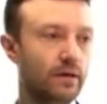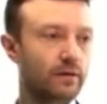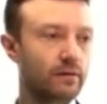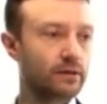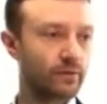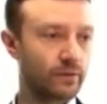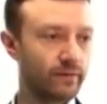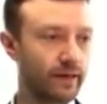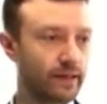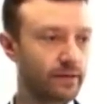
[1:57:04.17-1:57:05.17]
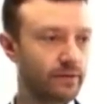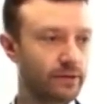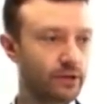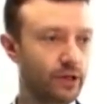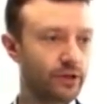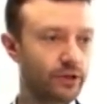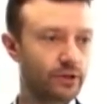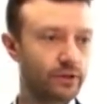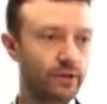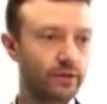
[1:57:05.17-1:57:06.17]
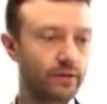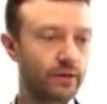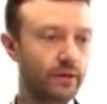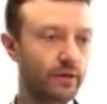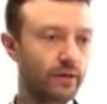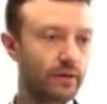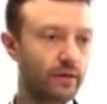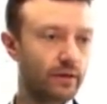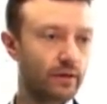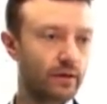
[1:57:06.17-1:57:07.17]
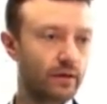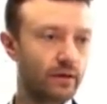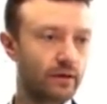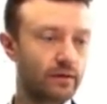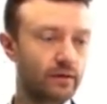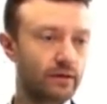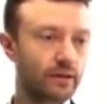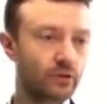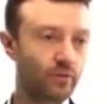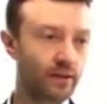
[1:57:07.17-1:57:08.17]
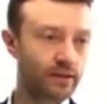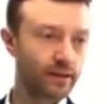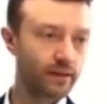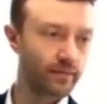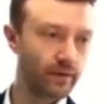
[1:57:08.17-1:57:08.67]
list of qualifying activities changed in October last year.